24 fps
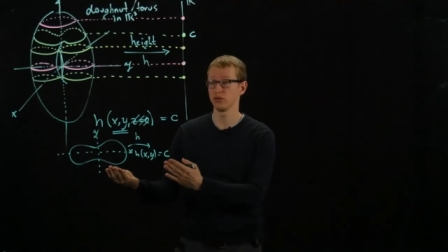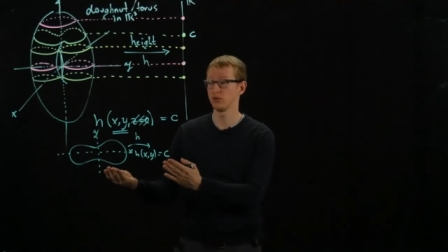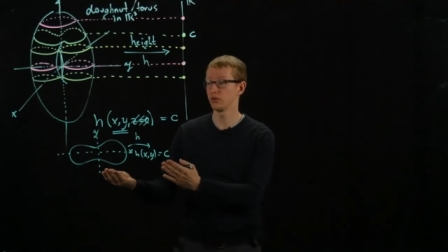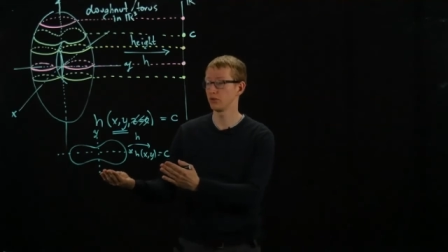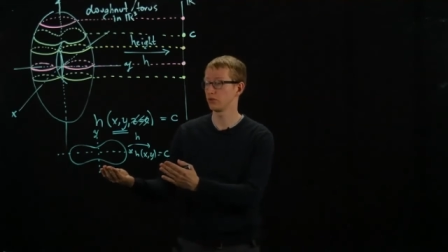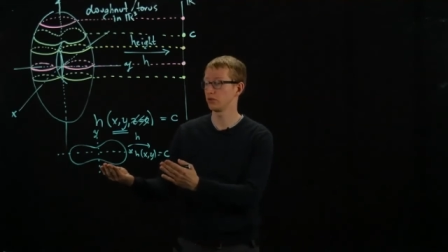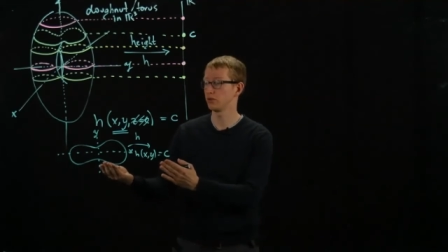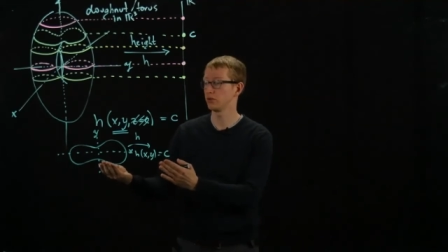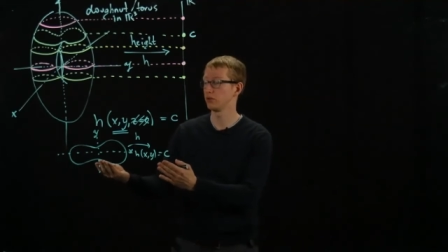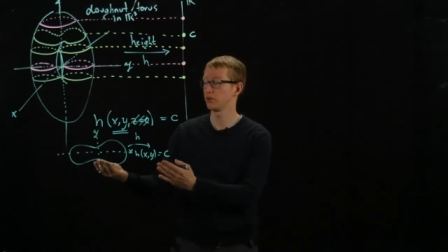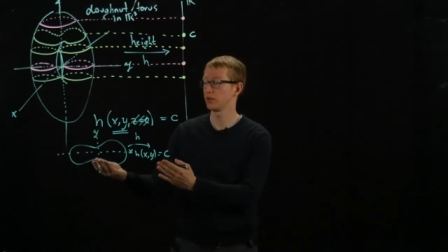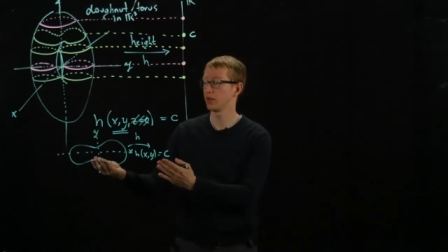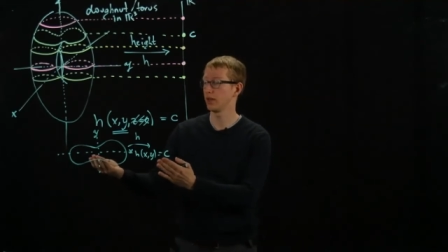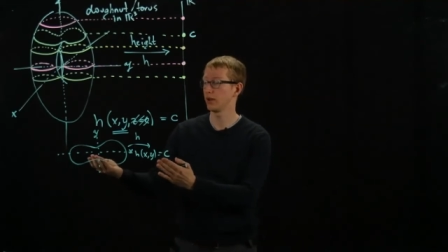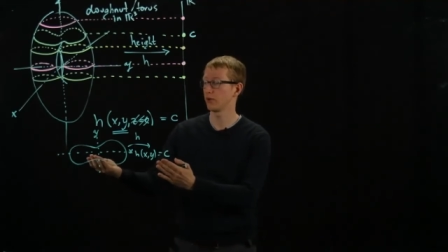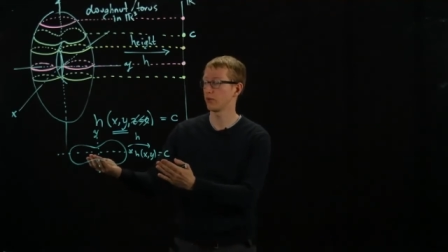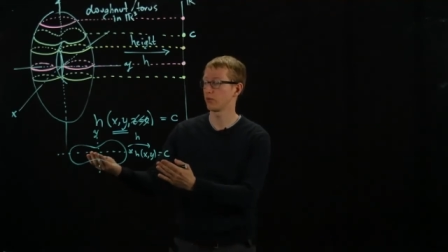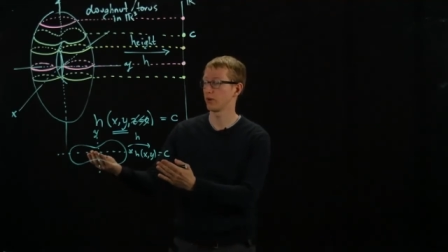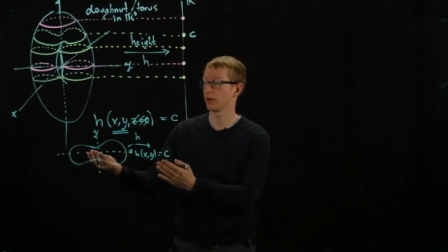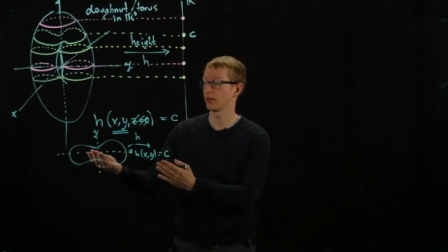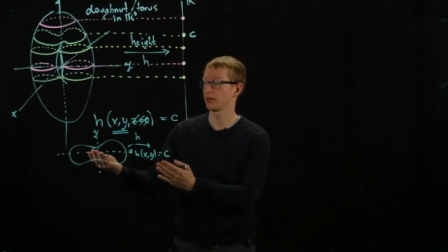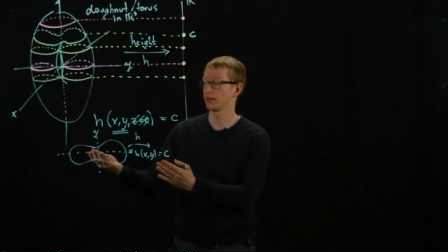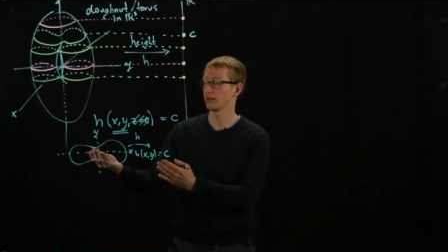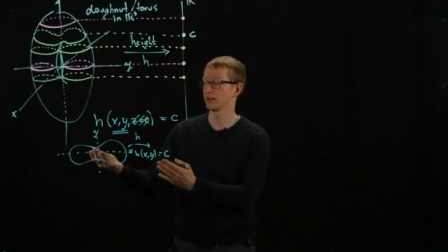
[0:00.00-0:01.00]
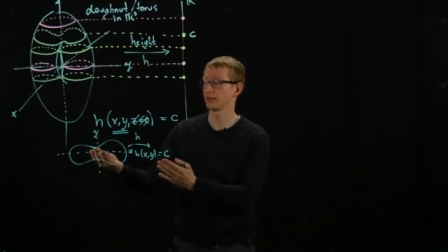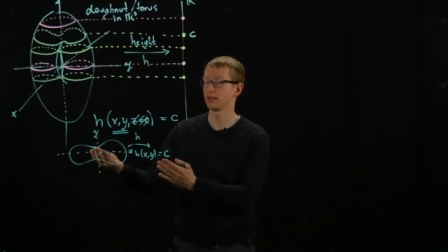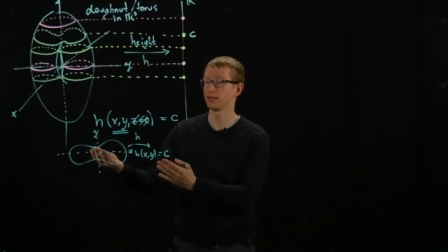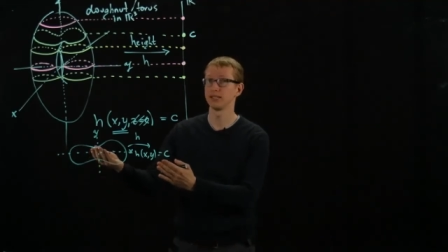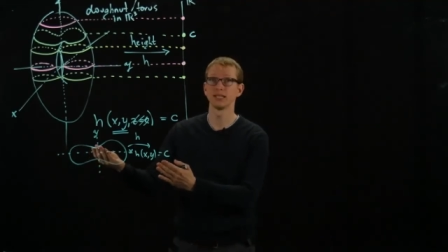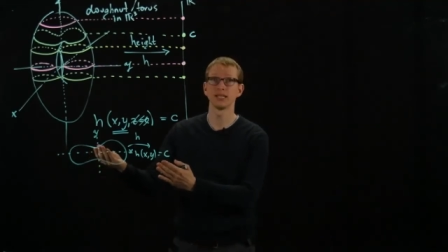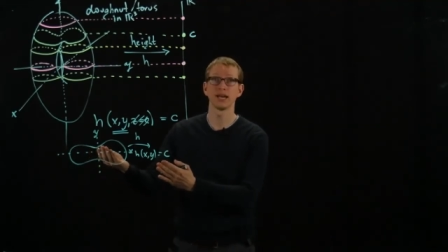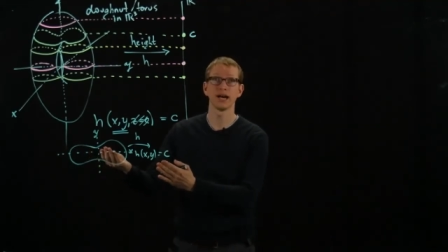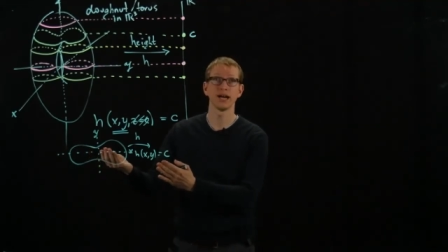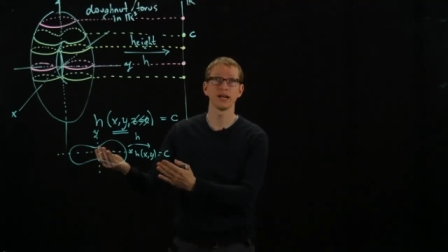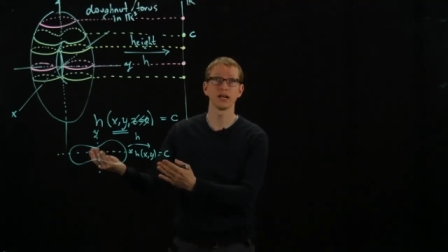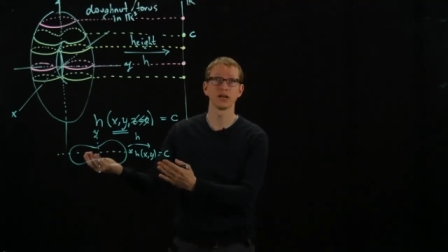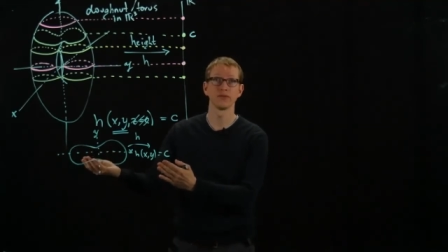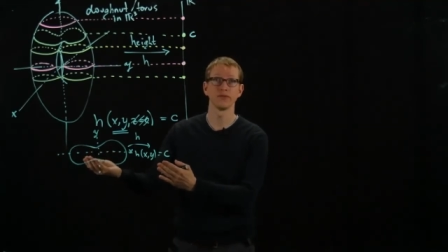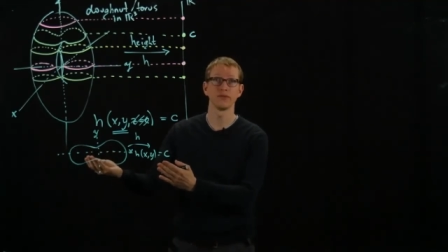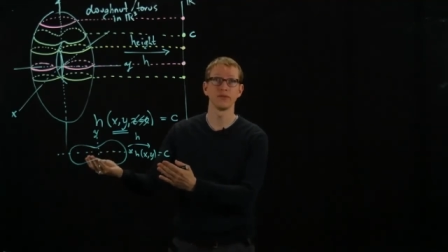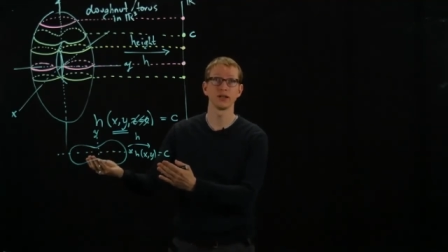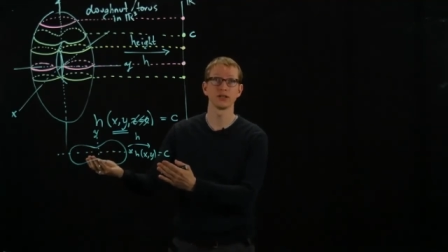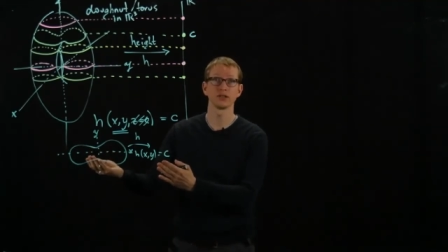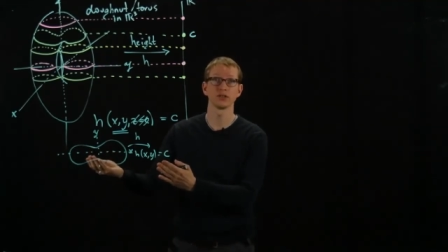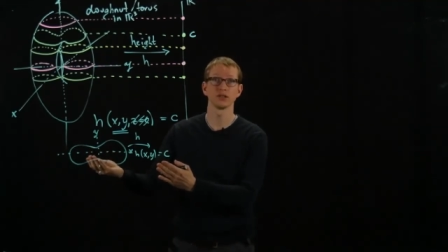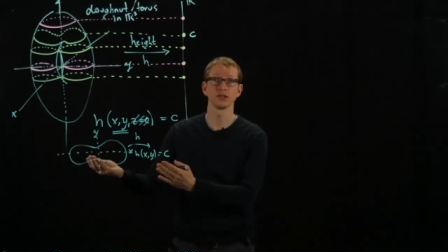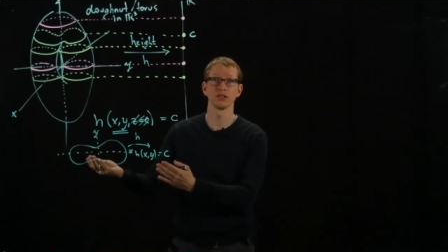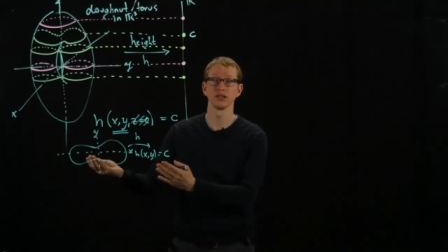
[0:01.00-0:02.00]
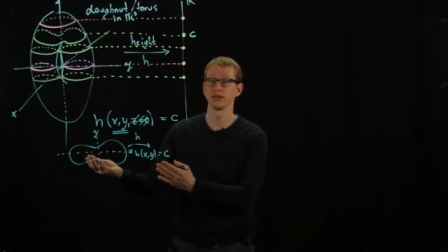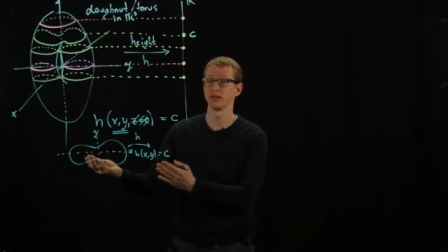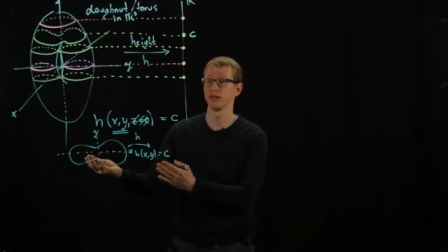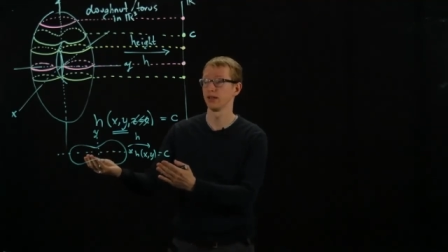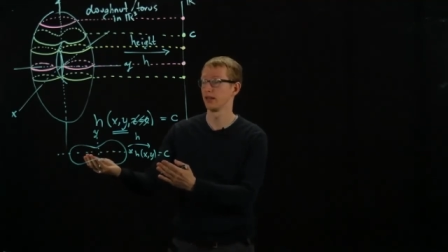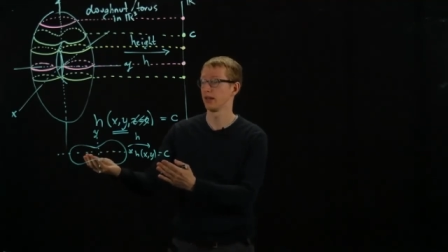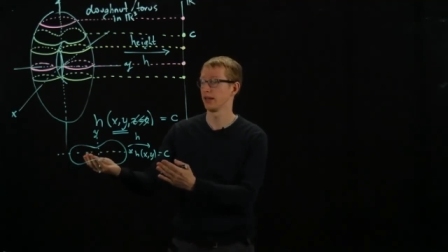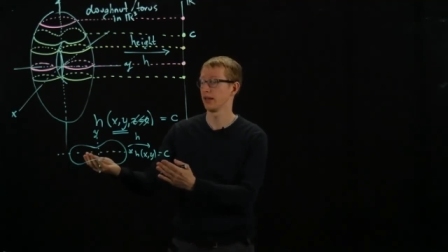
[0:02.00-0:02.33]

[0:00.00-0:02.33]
you, you can't write this entire function